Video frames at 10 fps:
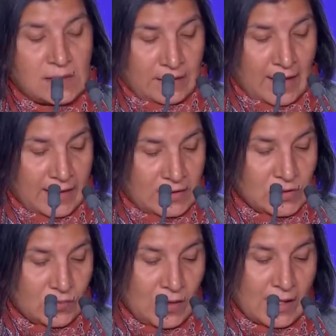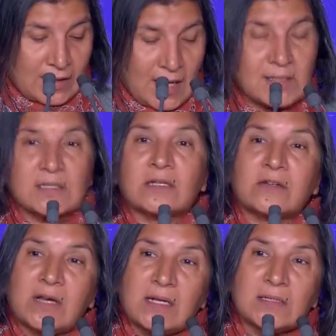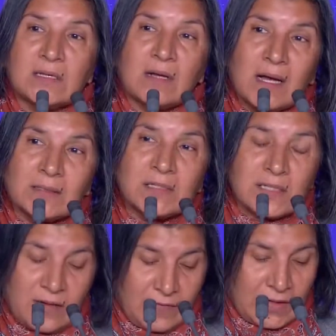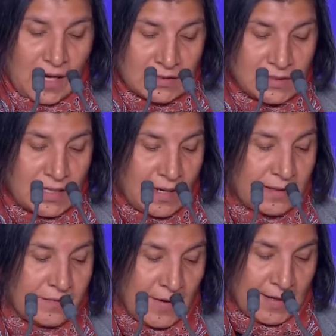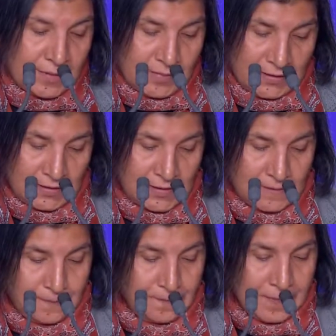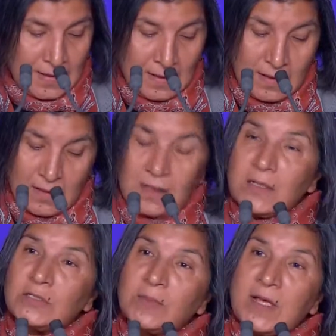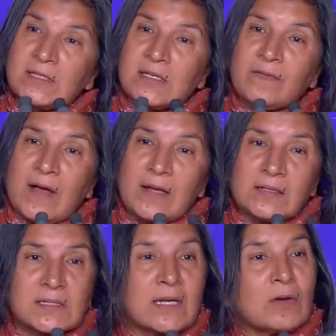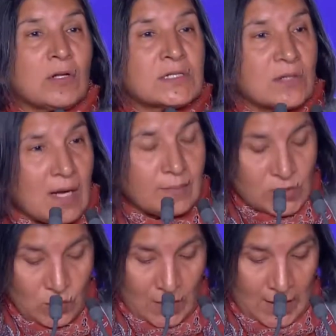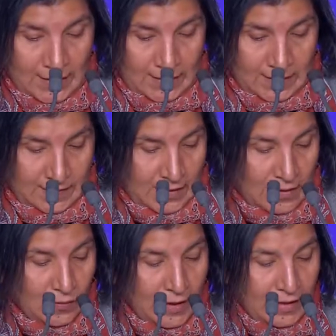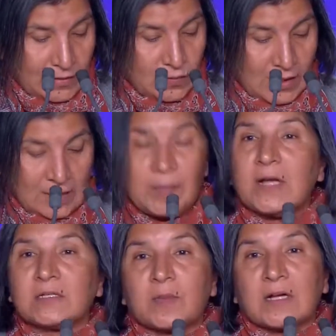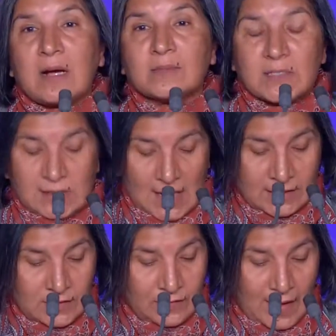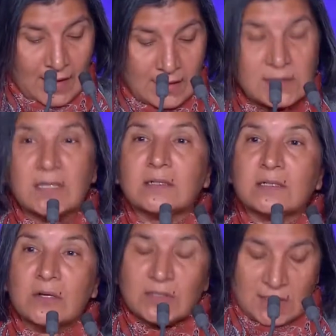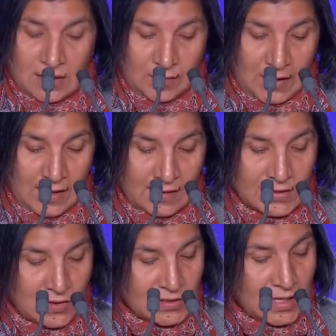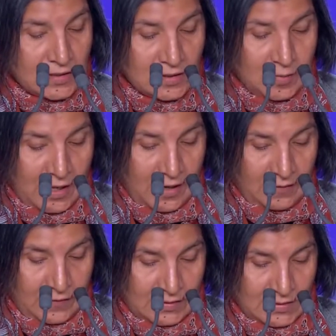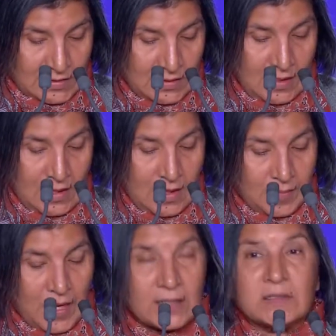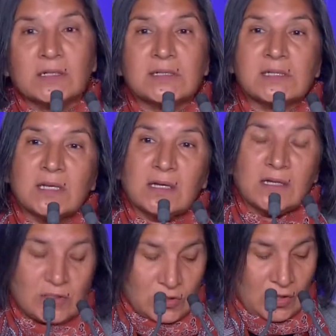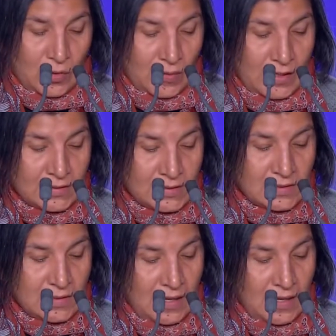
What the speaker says: the right to work as it creates an unsafe and hostile environment. Domestic violence can also come to work, where the workplace becomes a site of violence and associated behaviors. Partners seeking to coerce